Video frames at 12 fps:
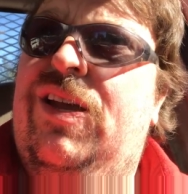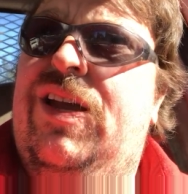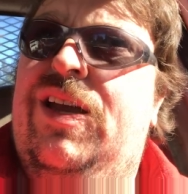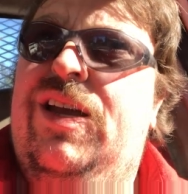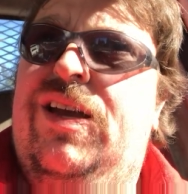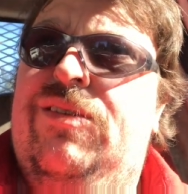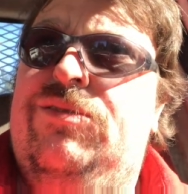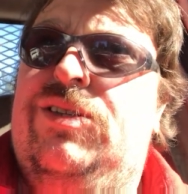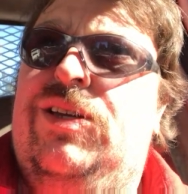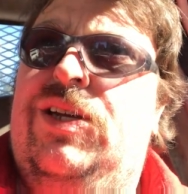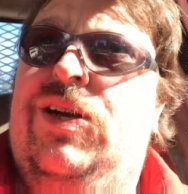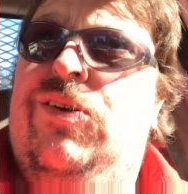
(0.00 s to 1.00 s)
I'm
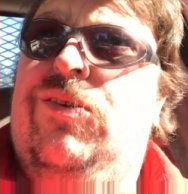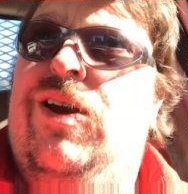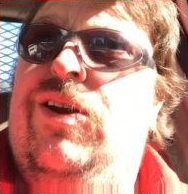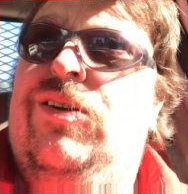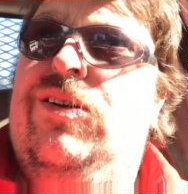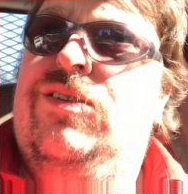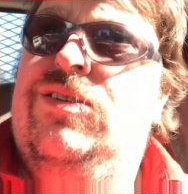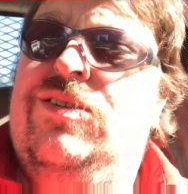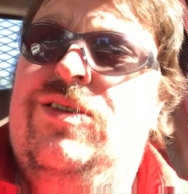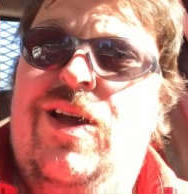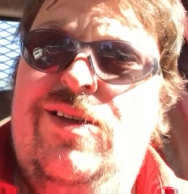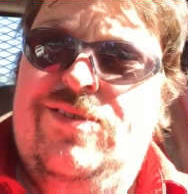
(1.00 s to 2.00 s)
just going to go around and
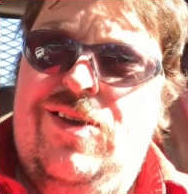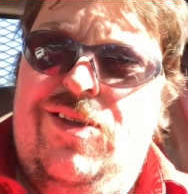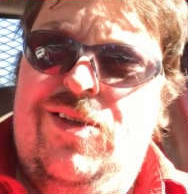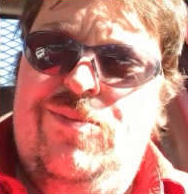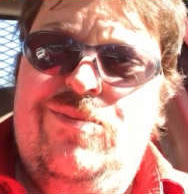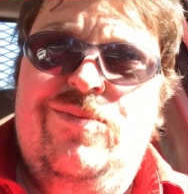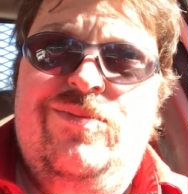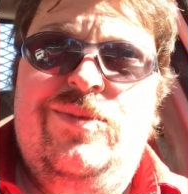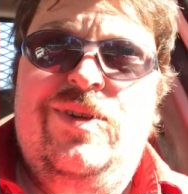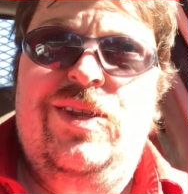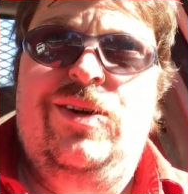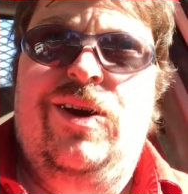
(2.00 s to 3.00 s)
sawzall them
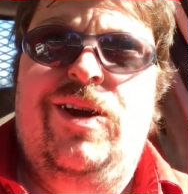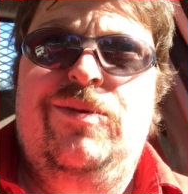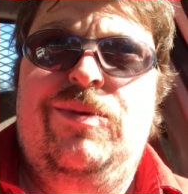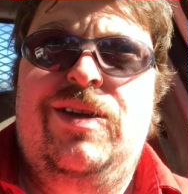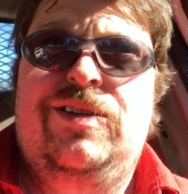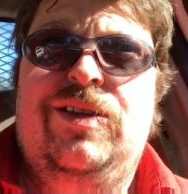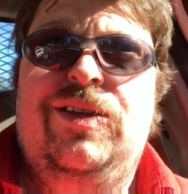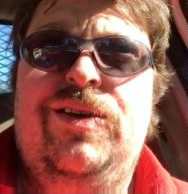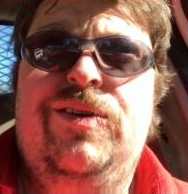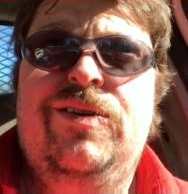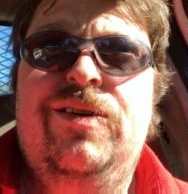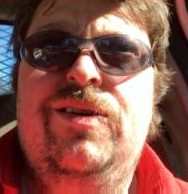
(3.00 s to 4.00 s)
to the ground basically.